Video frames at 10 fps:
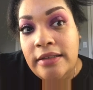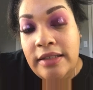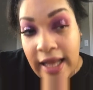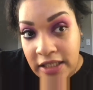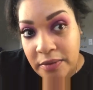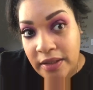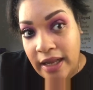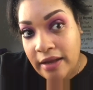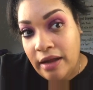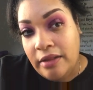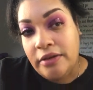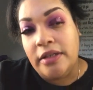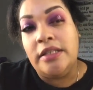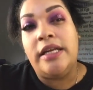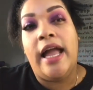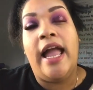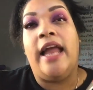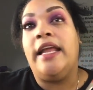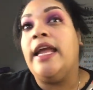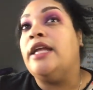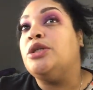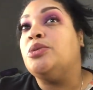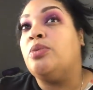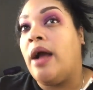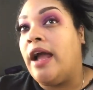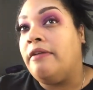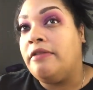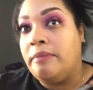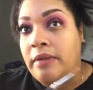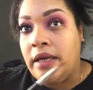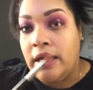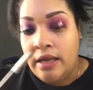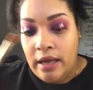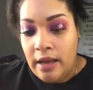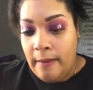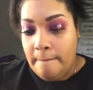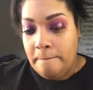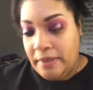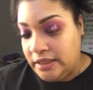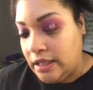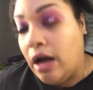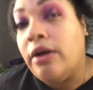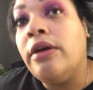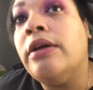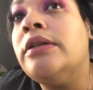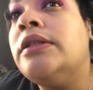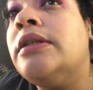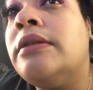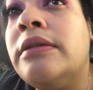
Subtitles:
That's what that color does, and it drives me bazonkers.